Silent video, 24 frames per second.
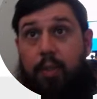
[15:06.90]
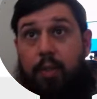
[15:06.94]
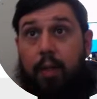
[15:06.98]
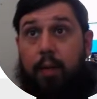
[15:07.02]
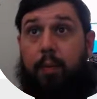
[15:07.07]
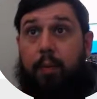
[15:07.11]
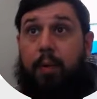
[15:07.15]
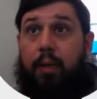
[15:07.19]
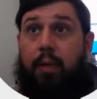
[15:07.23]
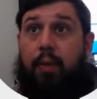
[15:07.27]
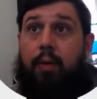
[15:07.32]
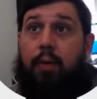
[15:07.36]

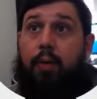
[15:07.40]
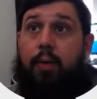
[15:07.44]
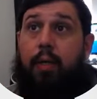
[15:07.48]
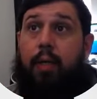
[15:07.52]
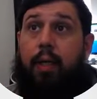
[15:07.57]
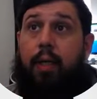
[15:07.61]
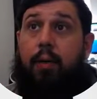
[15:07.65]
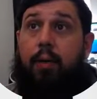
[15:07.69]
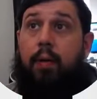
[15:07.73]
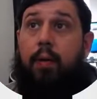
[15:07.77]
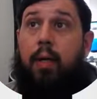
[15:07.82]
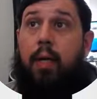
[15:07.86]
number
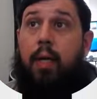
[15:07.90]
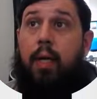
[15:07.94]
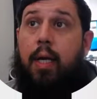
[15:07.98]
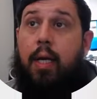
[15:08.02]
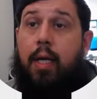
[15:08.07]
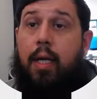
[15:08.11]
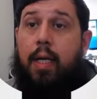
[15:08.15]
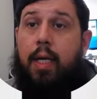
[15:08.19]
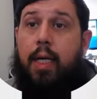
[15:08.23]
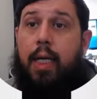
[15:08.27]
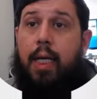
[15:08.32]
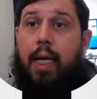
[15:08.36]
3,
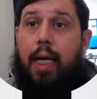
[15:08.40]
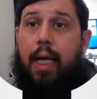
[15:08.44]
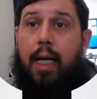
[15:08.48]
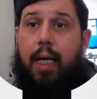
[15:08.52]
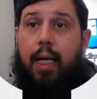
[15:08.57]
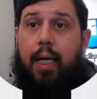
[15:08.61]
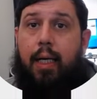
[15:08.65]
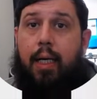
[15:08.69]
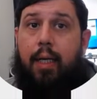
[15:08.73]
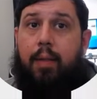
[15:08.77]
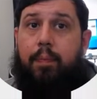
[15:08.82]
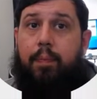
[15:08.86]

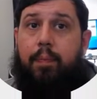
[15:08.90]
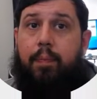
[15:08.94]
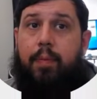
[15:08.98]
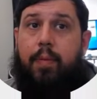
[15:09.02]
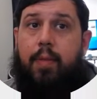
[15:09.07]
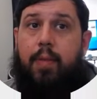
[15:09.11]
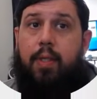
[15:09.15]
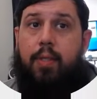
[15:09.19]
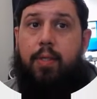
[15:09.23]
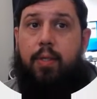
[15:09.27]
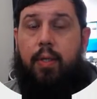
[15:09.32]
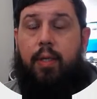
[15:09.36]

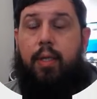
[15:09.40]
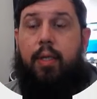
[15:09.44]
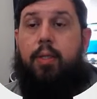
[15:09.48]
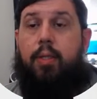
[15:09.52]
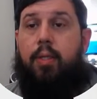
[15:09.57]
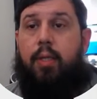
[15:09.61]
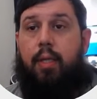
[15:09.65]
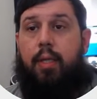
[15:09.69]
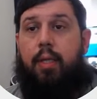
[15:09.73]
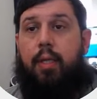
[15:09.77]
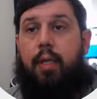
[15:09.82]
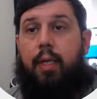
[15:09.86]
so here's the
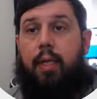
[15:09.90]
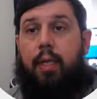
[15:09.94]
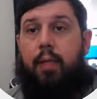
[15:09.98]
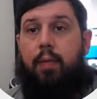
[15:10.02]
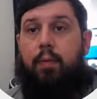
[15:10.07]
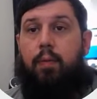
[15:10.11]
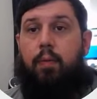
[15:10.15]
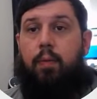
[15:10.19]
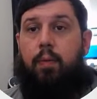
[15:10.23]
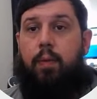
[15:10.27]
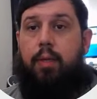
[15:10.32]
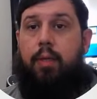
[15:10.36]
thing
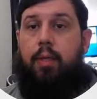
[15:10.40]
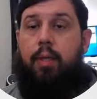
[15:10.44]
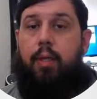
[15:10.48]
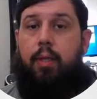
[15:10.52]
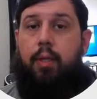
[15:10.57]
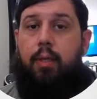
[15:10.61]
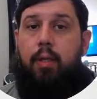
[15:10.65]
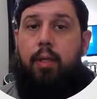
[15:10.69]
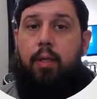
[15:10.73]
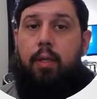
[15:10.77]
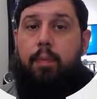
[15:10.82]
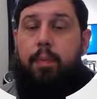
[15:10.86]
with the
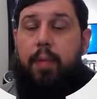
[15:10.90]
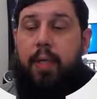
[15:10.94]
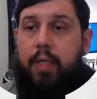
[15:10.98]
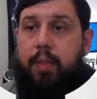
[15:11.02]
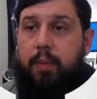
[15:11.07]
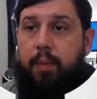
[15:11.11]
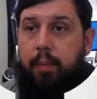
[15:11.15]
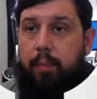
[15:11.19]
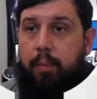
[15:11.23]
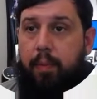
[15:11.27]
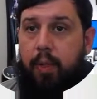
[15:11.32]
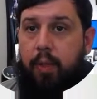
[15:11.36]
third
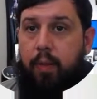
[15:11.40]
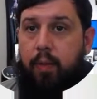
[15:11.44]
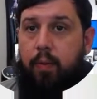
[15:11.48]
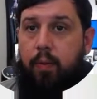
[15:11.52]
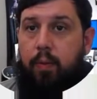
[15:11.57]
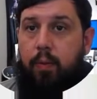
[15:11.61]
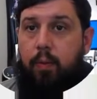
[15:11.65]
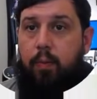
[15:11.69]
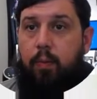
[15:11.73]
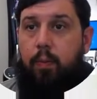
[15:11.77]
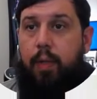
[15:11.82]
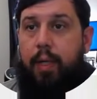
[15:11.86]
measurement mode,
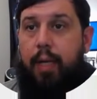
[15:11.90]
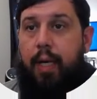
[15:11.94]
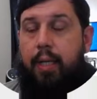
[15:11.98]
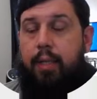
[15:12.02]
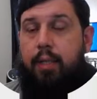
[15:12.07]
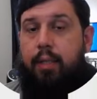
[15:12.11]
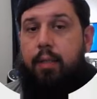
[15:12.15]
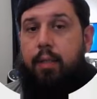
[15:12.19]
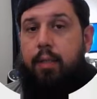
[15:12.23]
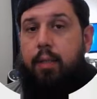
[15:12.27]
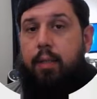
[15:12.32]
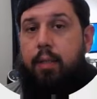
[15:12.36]

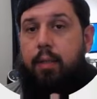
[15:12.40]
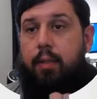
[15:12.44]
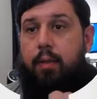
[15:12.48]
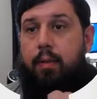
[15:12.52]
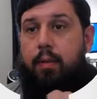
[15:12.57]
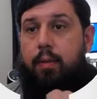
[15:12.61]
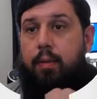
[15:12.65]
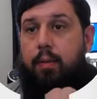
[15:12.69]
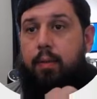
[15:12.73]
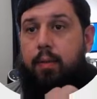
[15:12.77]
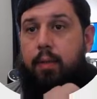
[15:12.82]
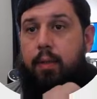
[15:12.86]

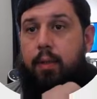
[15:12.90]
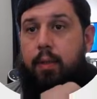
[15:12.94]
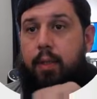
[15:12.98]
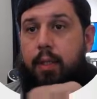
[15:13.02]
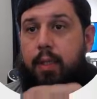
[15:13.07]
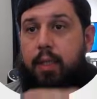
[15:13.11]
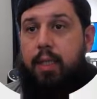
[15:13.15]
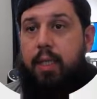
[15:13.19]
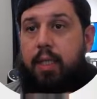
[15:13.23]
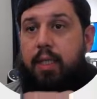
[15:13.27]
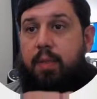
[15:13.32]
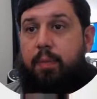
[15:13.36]
this
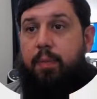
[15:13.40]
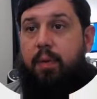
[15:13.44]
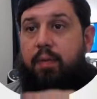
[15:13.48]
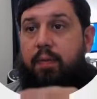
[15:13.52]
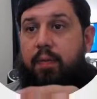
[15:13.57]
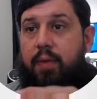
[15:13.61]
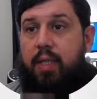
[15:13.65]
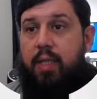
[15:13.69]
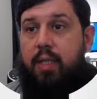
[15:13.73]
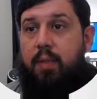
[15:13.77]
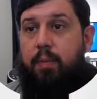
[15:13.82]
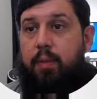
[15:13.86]
has to be
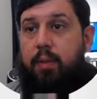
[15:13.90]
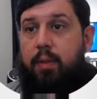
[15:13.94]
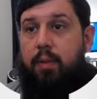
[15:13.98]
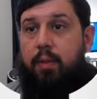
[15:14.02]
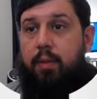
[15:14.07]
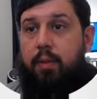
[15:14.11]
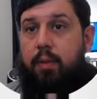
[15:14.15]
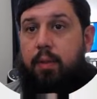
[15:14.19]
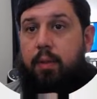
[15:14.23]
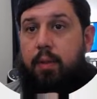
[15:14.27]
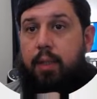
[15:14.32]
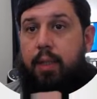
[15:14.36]
visible
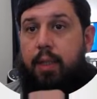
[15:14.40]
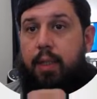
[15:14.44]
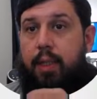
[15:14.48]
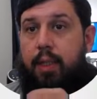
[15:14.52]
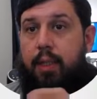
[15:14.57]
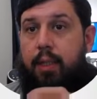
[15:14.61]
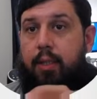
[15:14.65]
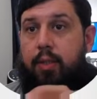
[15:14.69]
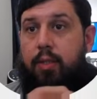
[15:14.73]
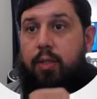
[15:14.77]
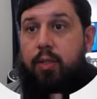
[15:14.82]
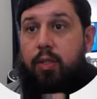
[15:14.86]

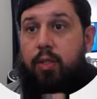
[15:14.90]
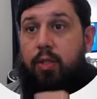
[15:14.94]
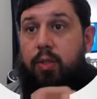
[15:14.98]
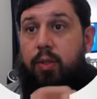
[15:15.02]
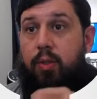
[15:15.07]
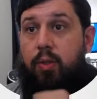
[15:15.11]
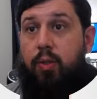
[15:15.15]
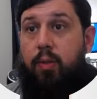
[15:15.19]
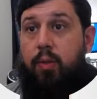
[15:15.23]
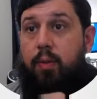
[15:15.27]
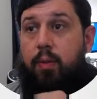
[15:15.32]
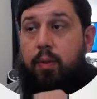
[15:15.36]
in
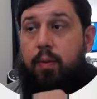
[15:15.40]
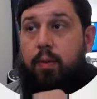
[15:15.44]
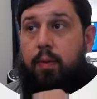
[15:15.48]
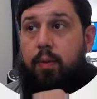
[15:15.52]
2